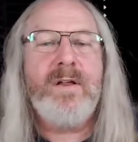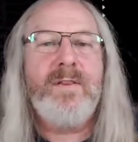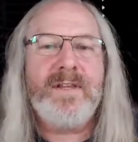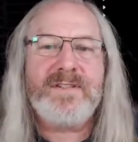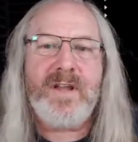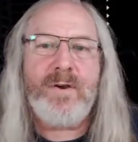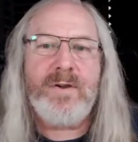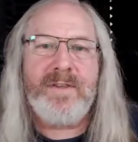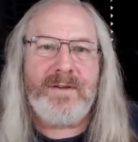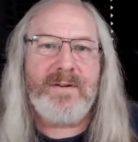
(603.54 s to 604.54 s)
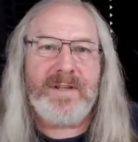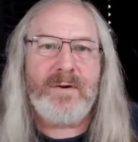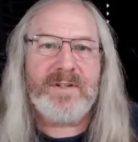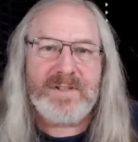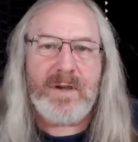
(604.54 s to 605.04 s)
there is
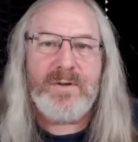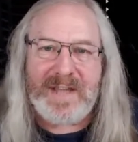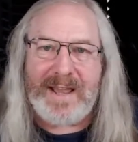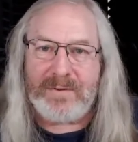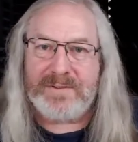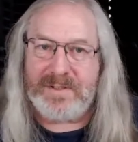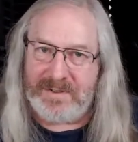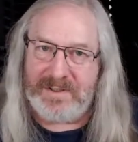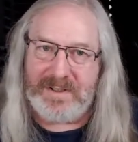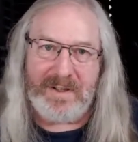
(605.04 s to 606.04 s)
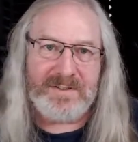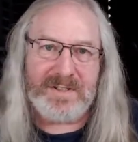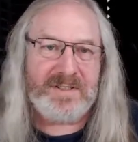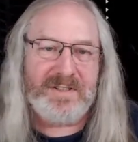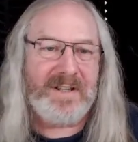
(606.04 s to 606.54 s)
no doubt, and
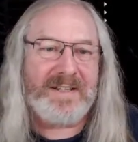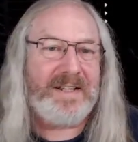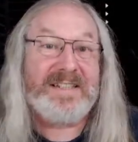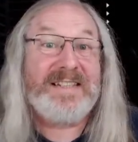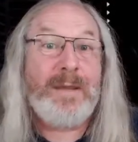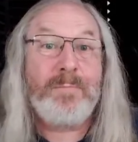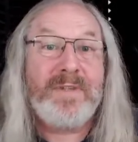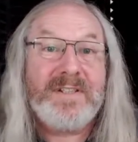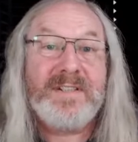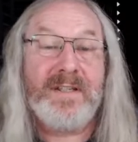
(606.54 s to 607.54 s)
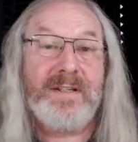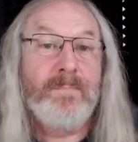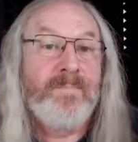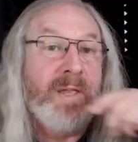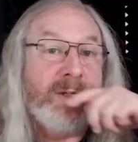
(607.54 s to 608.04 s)
just accept this, that
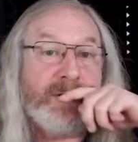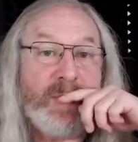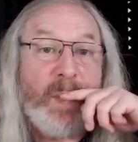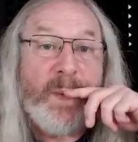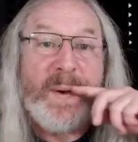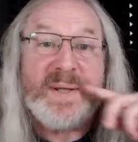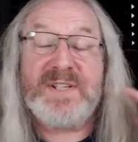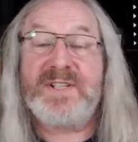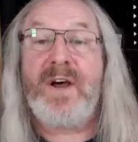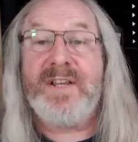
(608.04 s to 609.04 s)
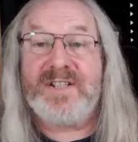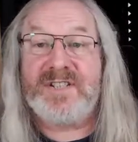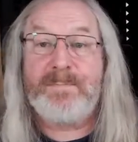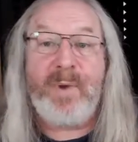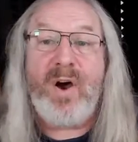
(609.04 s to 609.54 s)
songwriters are
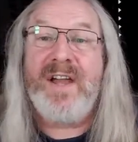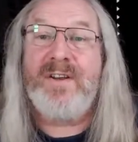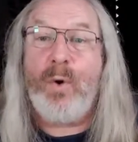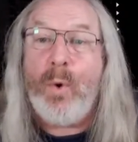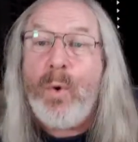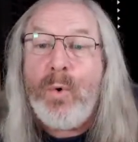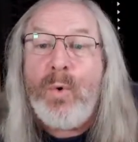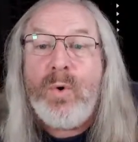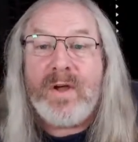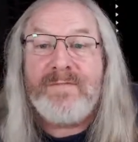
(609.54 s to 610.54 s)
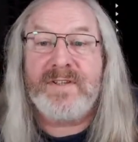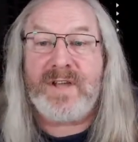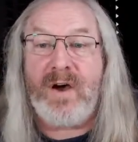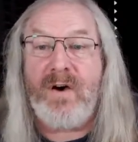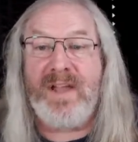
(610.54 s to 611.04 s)
inspired all of the
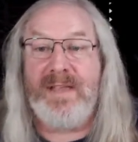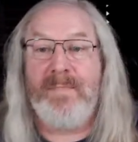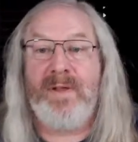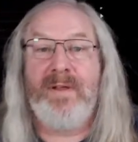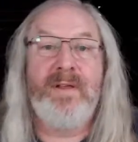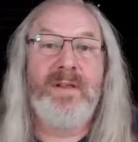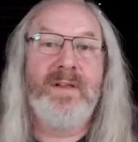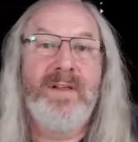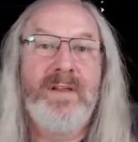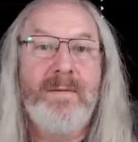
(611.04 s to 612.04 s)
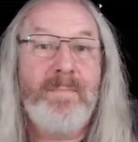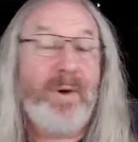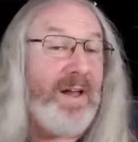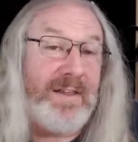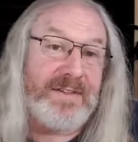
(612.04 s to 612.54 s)
time
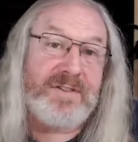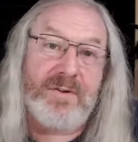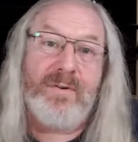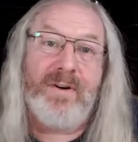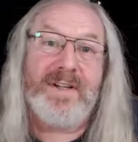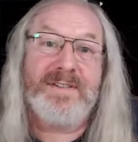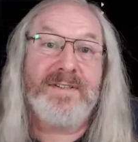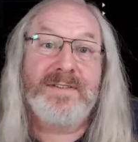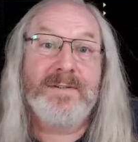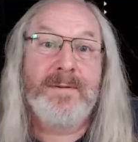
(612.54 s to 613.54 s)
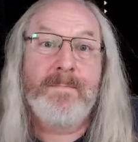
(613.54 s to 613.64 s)
by other songwriters.